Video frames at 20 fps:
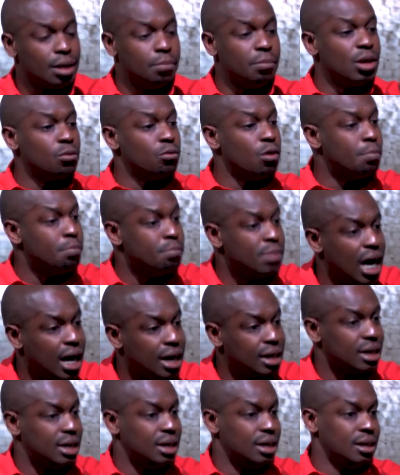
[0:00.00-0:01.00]
be
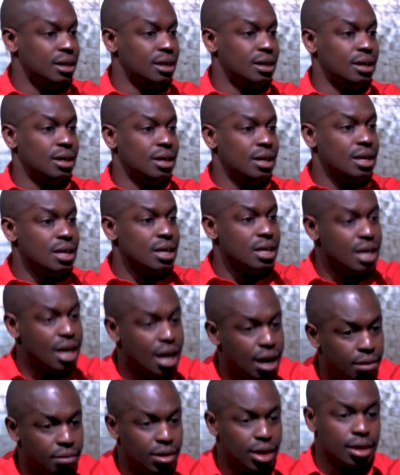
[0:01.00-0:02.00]
reminded,
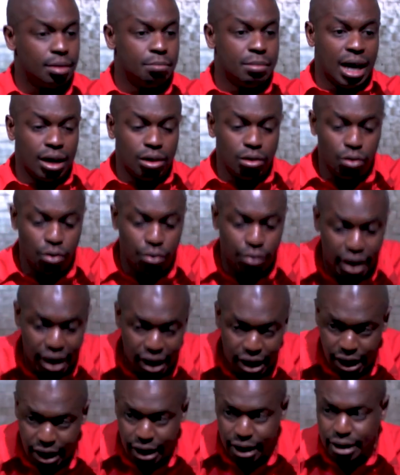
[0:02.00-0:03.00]
hearing about who
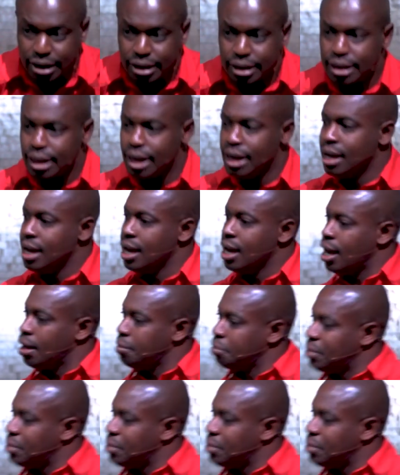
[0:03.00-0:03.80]
He is and